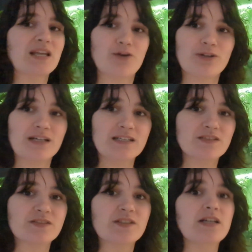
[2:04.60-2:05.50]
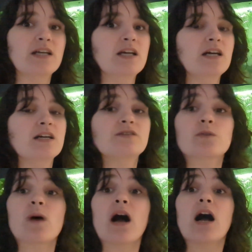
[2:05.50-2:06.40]
not nice.
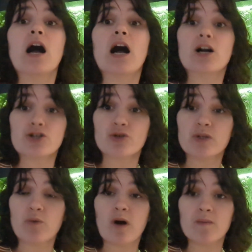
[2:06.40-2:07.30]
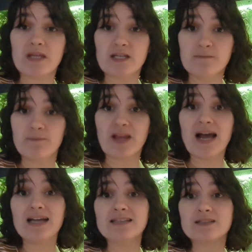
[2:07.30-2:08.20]
So I'll show you what I mean,
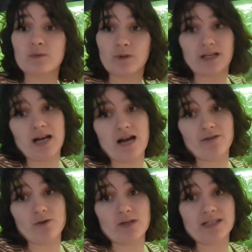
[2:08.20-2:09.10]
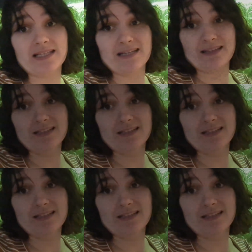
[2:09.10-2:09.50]
and we're gonna have a go at cleaning this.